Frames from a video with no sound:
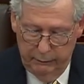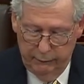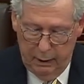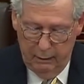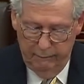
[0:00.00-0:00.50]

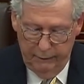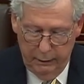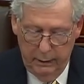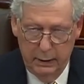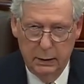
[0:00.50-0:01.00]
for our
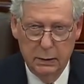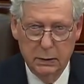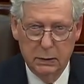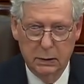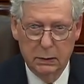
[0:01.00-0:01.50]
very
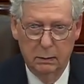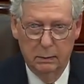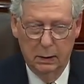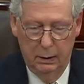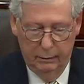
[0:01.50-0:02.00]

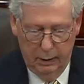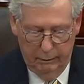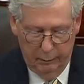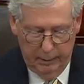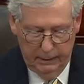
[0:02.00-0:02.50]
system of
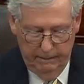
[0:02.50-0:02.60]
government.